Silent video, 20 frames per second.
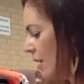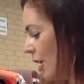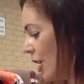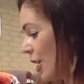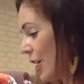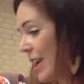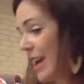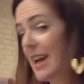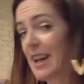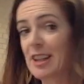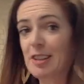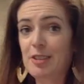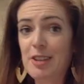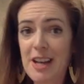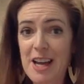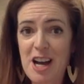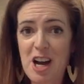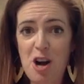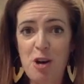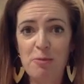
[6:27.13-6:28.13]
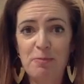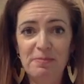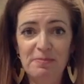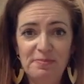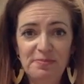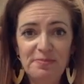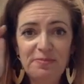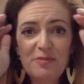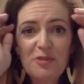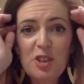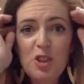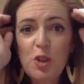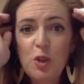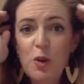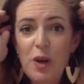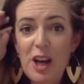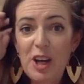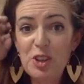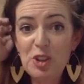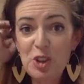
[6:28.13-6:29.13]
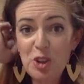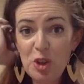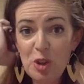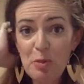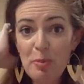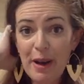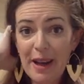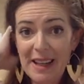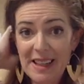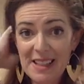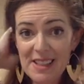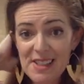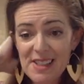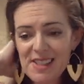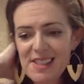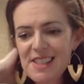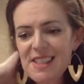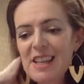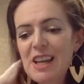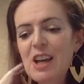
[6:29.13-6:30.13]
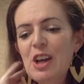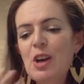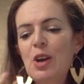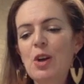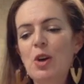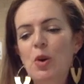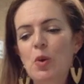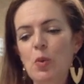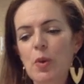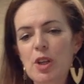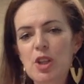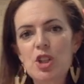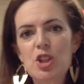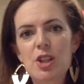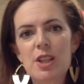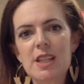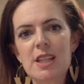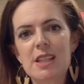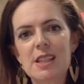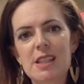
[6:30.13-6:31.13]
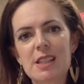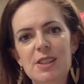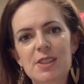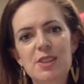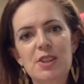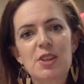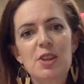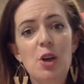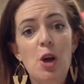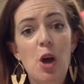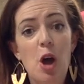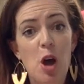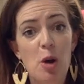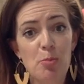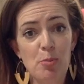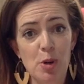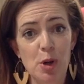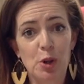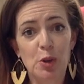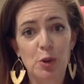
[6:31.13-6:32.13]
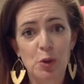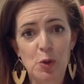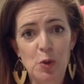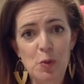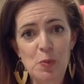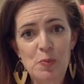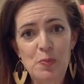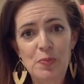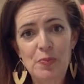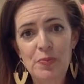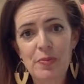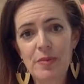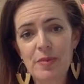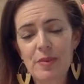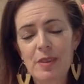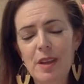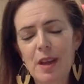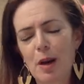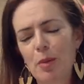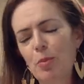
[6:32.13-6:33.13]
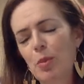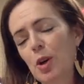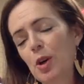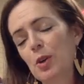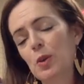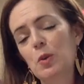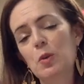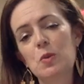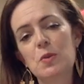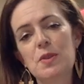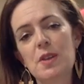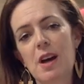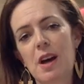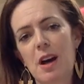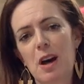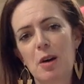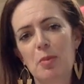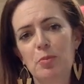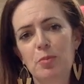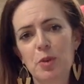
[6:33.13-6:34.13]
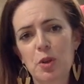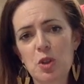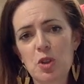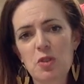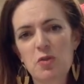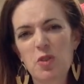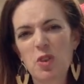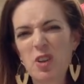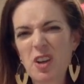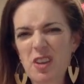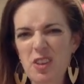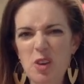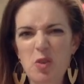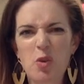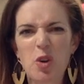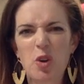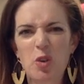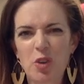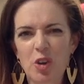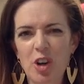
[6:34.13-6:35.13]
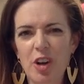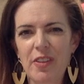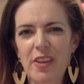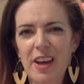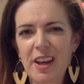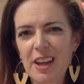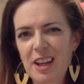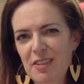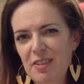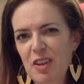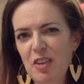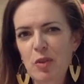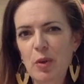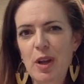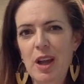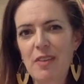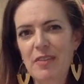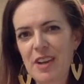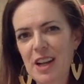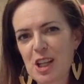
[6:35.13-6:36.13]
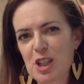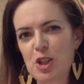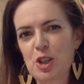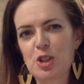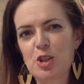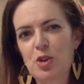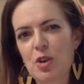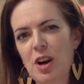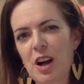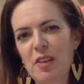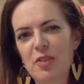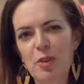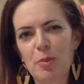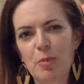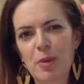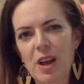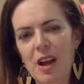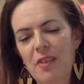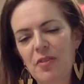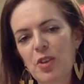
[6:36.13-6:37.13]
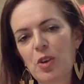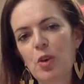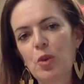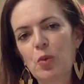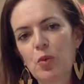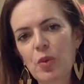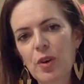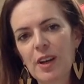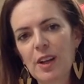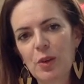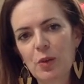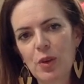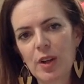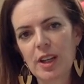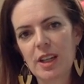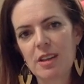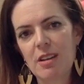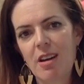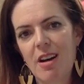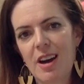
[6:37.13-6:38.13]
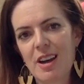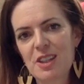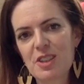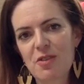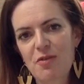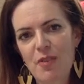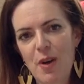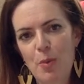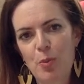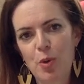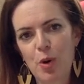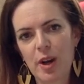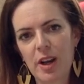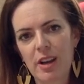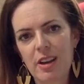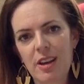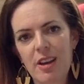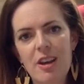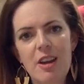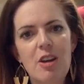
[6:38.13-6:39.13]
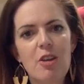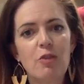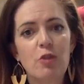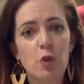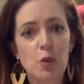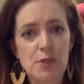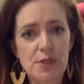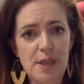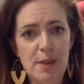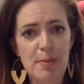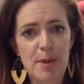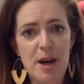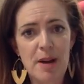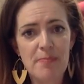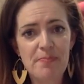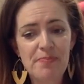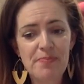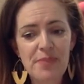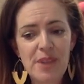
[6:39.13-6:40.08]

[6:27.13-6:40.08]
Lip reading: Okay, now to our new base, which is a modal. Now modals are beautiful, I think we all know that, even if we haven't actually tried them yet. They're a really, really nice fabric for summer.